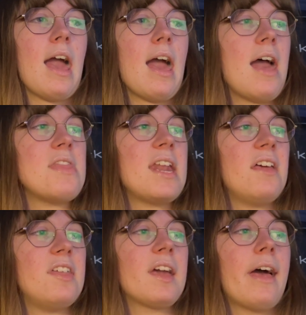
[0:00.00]
And then I
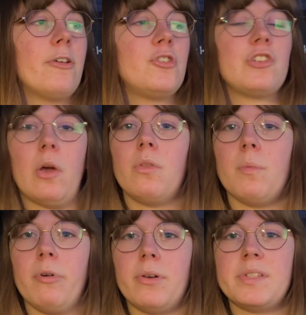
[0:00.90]
think I'll show the
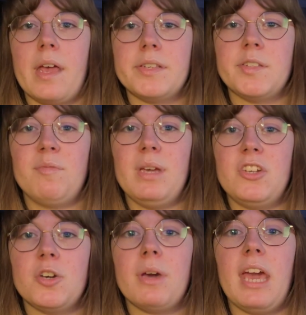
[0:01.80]
process of me
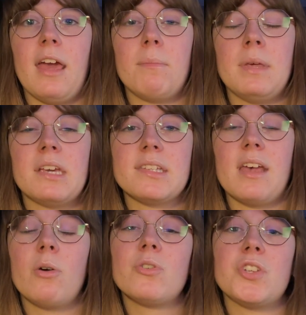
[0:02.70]
doing it, because I
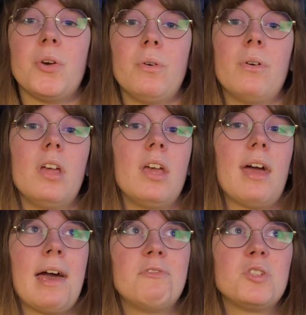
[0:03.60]
also
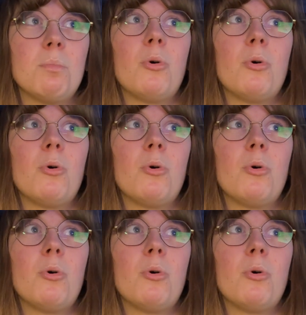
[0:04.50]
have some more